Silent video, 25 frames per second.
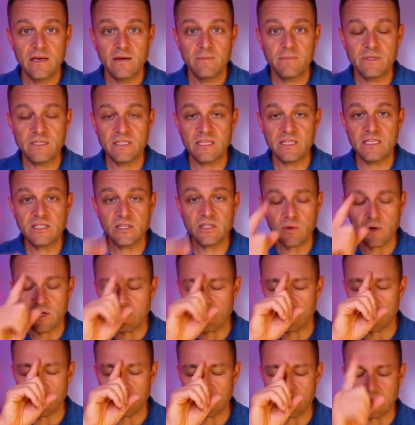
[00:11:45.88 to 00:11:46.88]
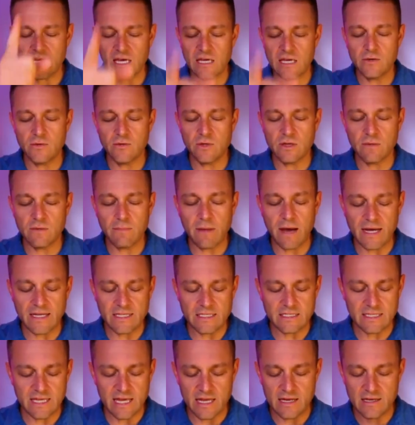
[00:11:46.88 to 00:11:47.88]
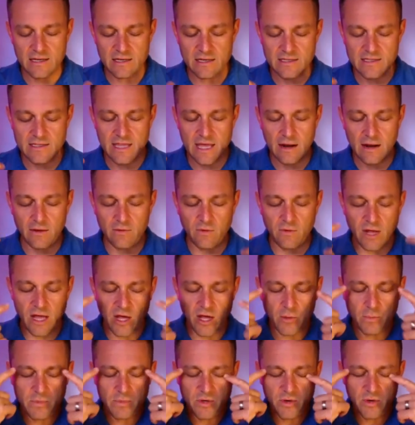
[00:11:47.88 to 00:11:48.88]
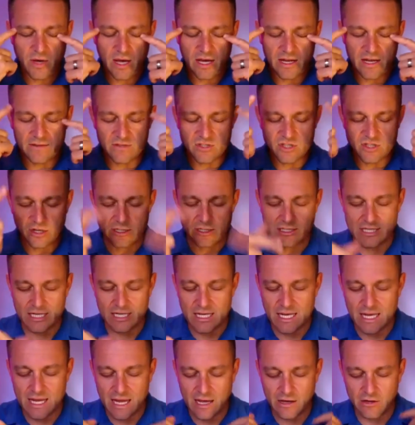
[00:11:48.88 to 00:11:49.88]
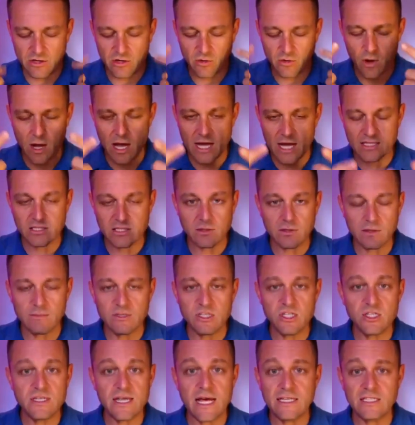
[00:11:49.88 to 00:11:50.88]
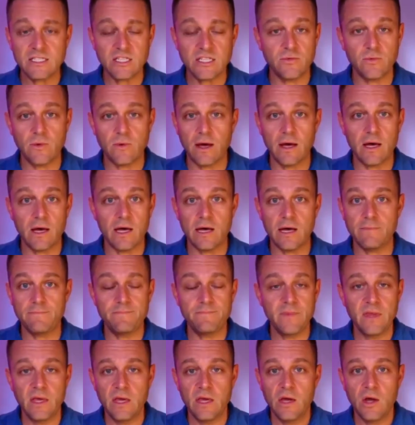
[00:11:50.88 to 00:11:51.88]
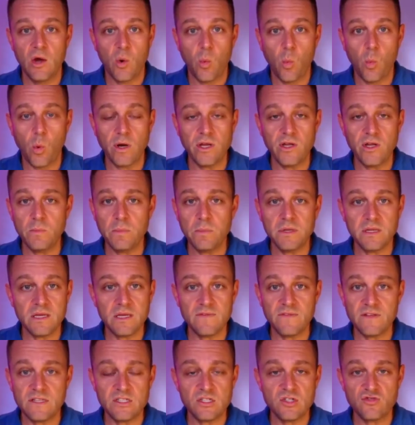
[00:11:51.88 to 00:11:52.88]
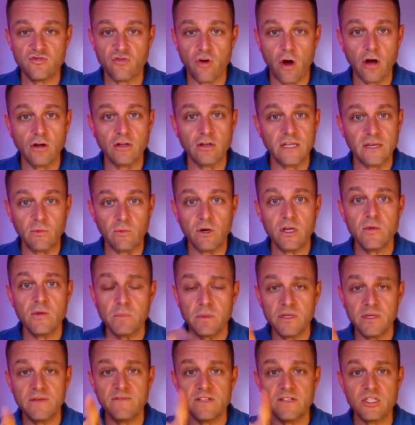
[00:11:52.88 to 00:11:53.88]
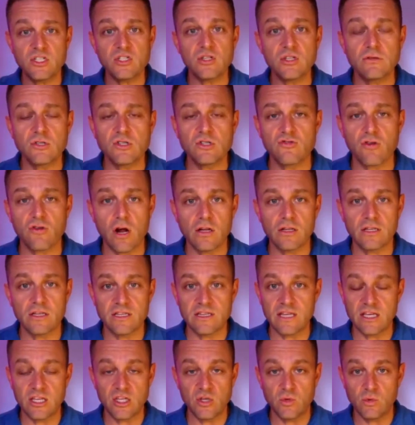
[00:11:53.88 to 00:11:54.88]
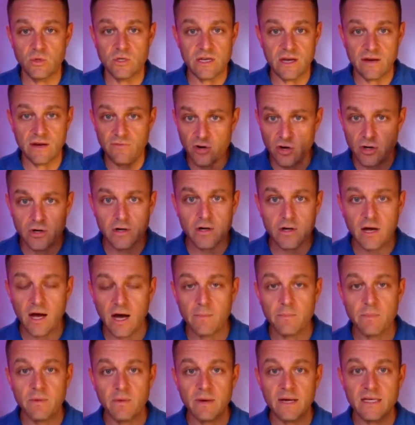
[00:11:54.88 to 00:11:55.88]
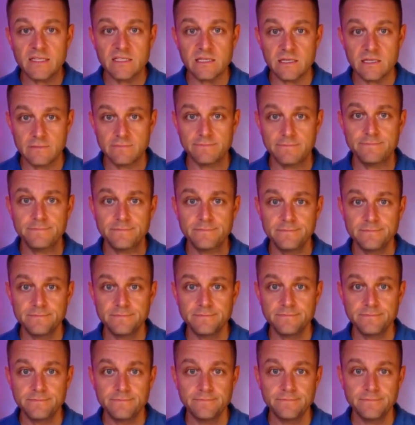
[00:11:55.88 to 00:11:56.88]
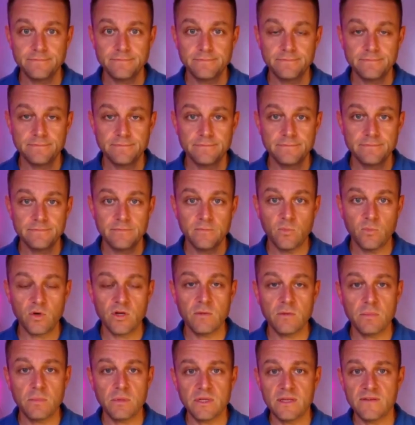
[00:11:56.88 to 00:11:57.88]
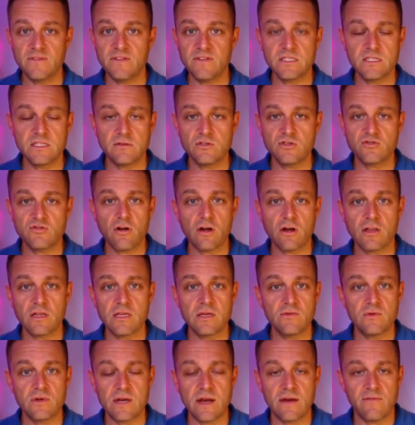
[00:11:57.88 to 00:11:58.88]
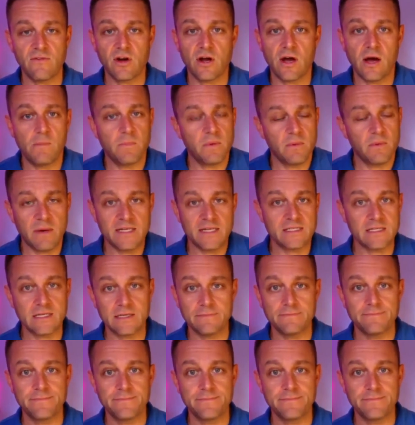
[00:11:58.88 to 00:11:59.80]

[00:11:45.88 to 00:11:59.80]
But these questions just get you in the mindset that will help you kind of start digging out your why. So let me just ask you, uh, what do you believe in strongly? What do you believe in so strongly that you would never compromise it? What do you believe in so strongly you would never compromise it?